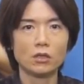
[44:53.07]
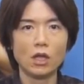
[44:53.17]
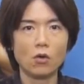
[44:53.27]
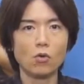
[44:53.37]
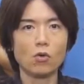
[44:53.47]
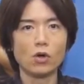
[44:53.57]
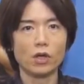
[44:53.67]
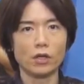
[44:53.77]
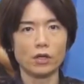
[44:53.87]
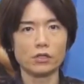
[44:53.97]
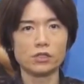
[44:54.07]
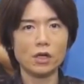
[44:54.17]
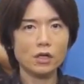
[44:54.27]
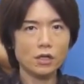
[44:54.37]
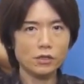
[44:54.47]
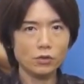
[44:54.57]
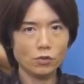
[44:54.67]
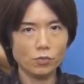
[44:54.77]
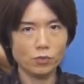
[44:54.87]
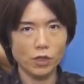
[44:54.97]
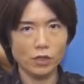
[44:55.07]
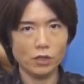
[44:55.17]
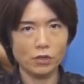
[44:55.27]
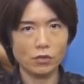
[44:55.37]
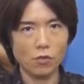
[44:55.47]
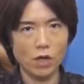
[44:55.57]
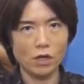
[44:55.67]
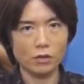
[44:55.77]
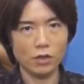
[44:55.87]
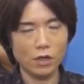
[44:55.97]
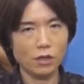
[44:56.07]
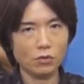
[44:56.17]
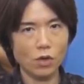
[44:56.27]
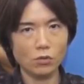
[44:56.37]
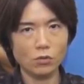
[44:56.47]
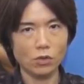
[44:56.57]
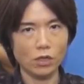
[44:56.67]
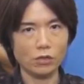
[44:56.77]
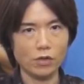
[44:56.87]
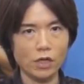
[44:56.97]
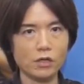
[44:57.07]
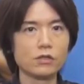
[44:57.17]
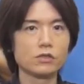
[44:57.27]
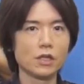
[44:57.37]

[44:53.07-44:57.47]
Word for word: big? Furthermore, Quick Play won't be the only way to play with people you don't know.